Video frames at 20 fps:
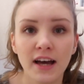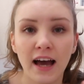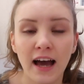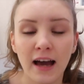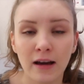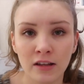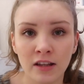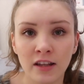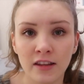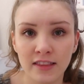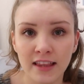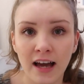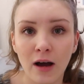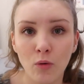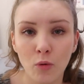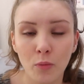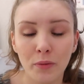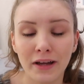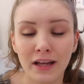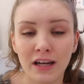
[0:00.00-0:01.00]
and that
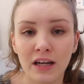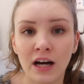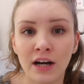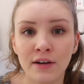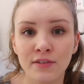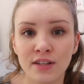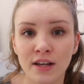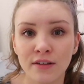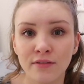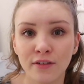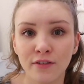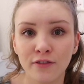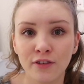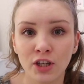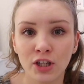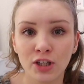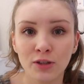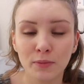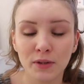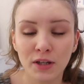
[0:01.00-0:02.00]
will be a lifesaver for
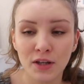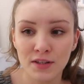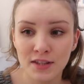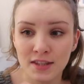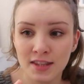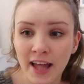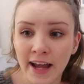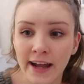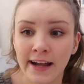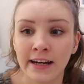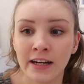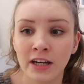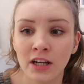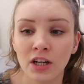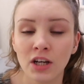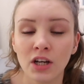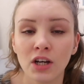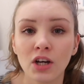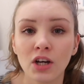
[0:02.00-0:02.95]
you, because then